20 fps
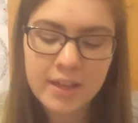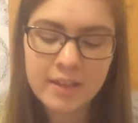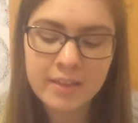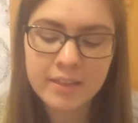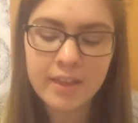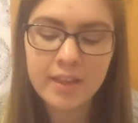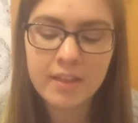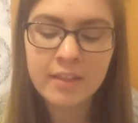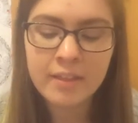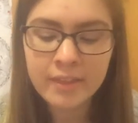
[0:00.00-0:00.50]
It
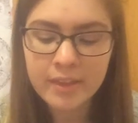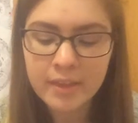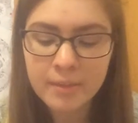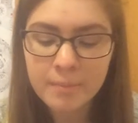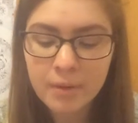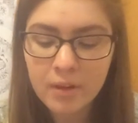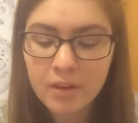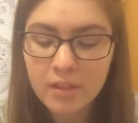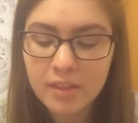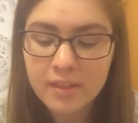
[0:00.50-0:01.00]
sends
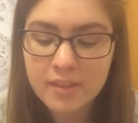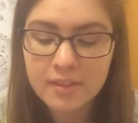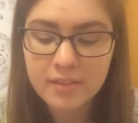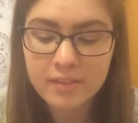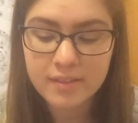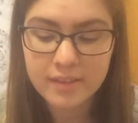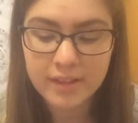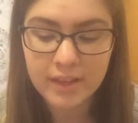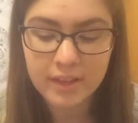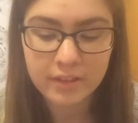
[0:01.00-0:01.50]
impulses
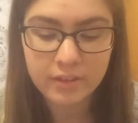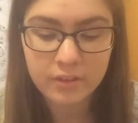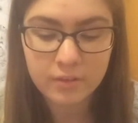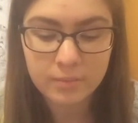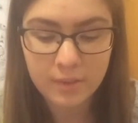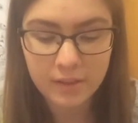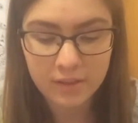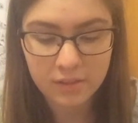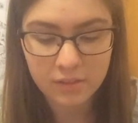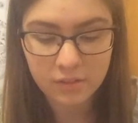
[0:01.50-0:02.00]
to skeletal
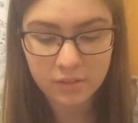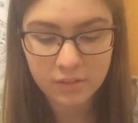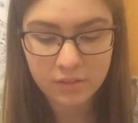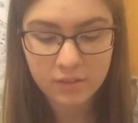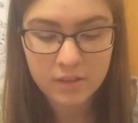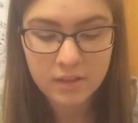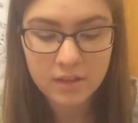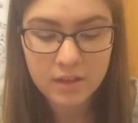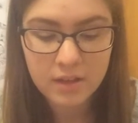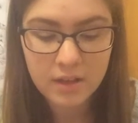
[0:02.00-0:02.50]
muscles.
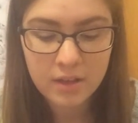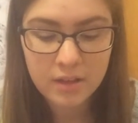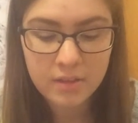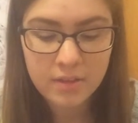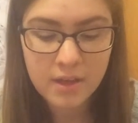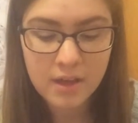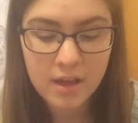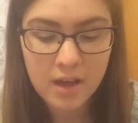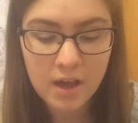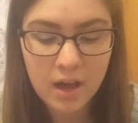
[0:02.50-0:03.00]

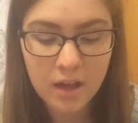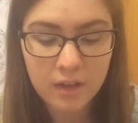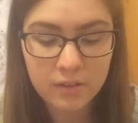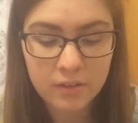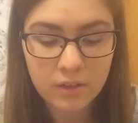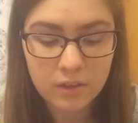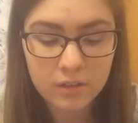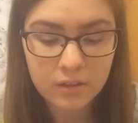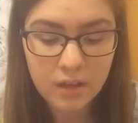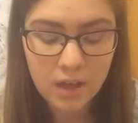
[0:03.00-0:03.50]
The
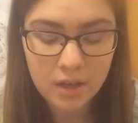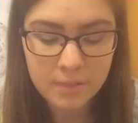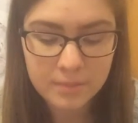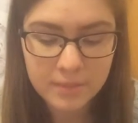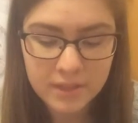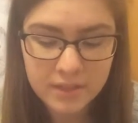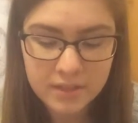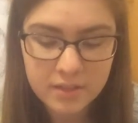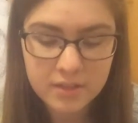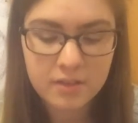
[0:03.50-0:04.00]

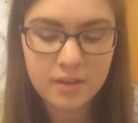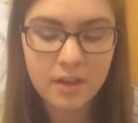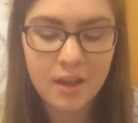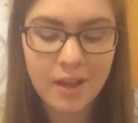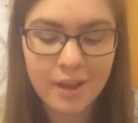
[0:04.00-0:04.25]
autonomic